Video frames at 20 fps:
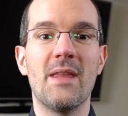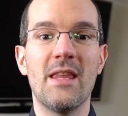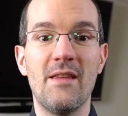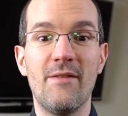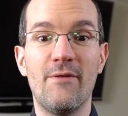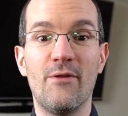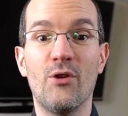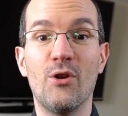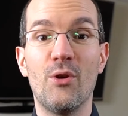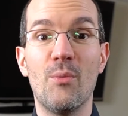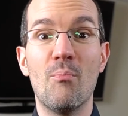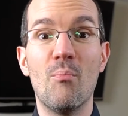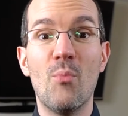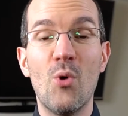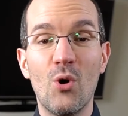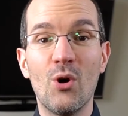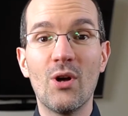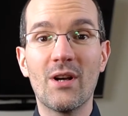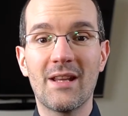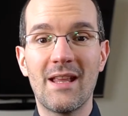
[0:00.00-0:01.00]
even
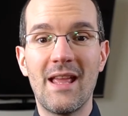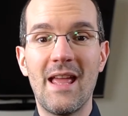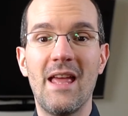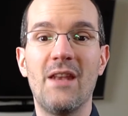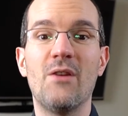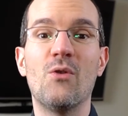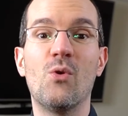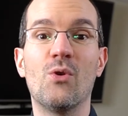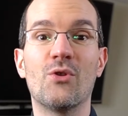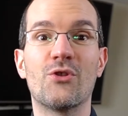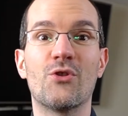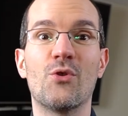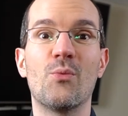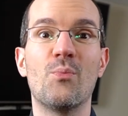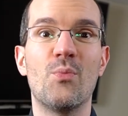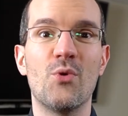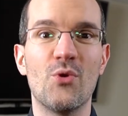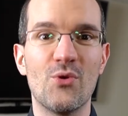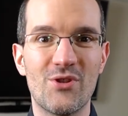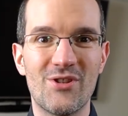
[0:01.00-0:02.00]
more and also
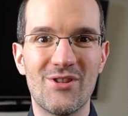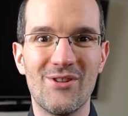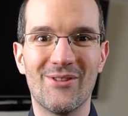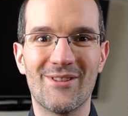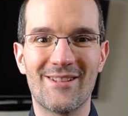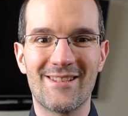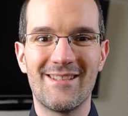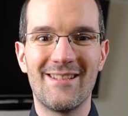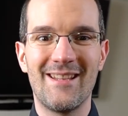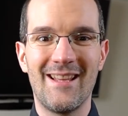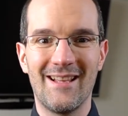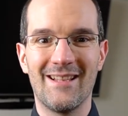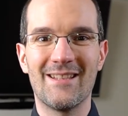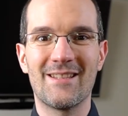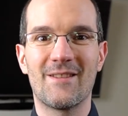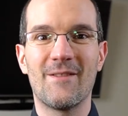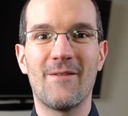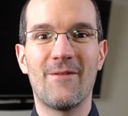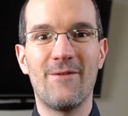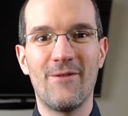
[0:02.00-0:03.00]
boost your
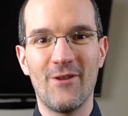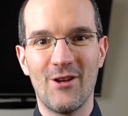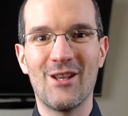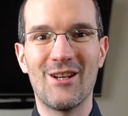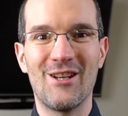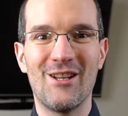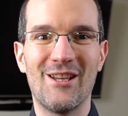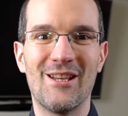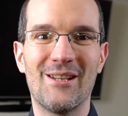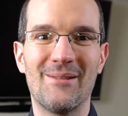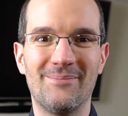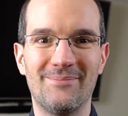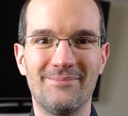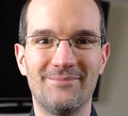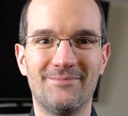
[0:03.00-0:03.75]
sales further.